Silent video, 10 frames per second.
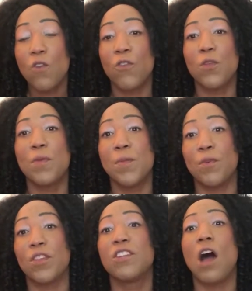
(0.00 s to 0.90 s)
from the
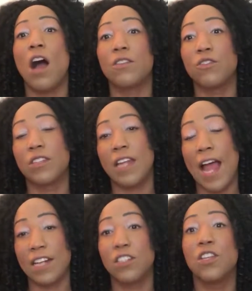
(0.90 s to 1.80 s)
people, the doctors that
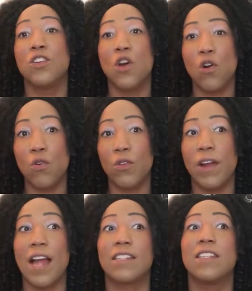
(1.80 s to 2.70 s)
actually know.
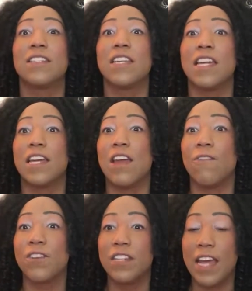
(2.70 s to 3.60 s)
They're actually seeing it
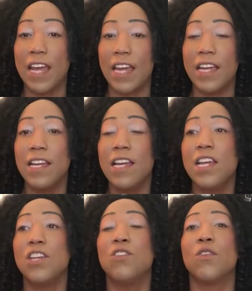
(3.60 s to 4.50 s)
every day.
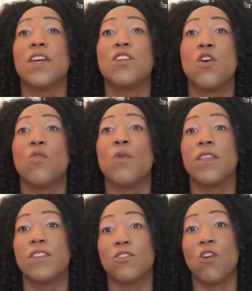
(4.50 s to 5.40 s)
They know
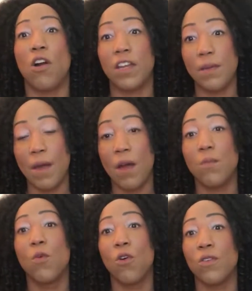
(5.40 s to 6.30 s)
what they're talking
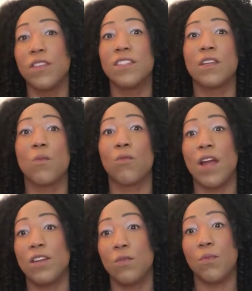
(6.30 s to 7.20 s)
about more than some
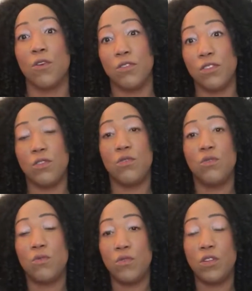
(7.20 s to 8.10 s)
random person
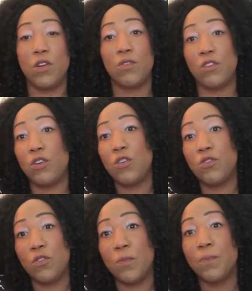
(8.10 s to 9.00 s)
who, is on
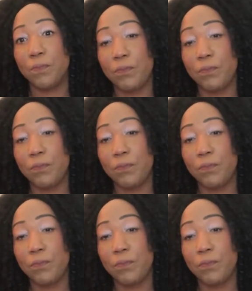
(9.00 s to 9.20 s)
YouTube.